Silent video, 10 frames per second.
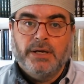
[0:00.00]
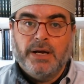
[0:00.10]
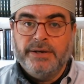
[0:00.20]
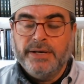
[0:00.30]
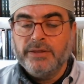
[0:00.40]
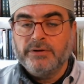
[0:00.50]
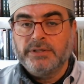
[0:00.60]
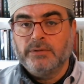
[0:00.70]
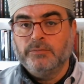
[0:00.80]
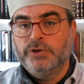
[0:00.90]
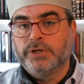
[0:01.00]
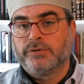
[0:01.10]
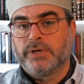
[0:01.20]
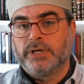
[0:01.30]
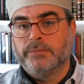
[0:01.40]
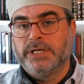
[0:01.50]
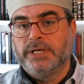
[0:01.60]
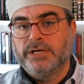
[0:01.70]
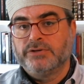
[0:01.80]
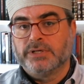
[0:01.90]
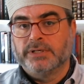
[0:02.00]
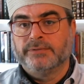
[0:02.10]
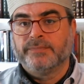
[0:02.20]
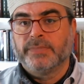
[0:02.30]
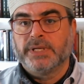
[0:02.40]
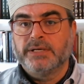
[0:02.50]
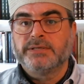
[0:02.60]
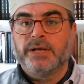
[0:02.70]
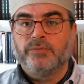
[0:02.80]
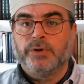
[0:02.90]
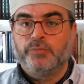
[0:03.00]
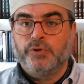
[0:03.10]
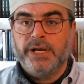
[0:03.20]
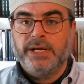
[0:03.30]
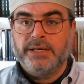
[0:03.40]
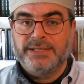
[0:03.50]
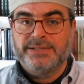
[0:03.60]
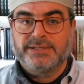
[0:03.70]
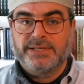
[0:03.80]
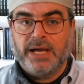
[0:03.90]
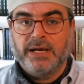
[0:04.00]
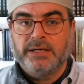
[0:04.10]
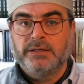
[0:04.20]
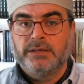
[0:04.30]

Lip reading: Another Talmudic recommendation is that when praying inside,